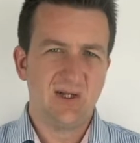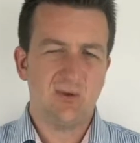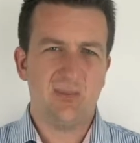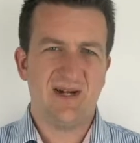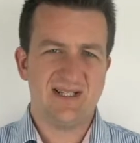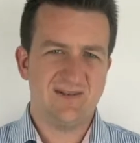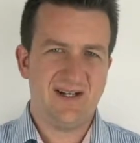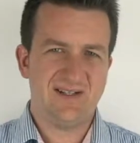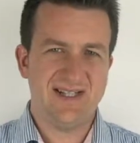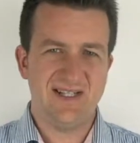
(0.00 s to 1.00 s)
What Passive
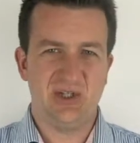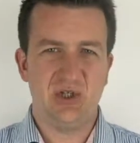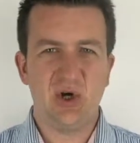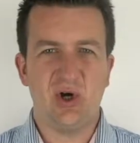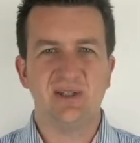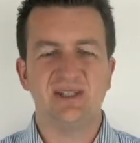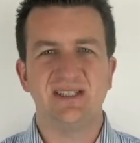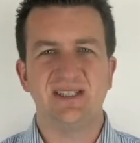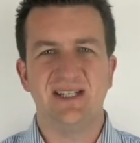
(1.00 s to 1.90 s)
House is not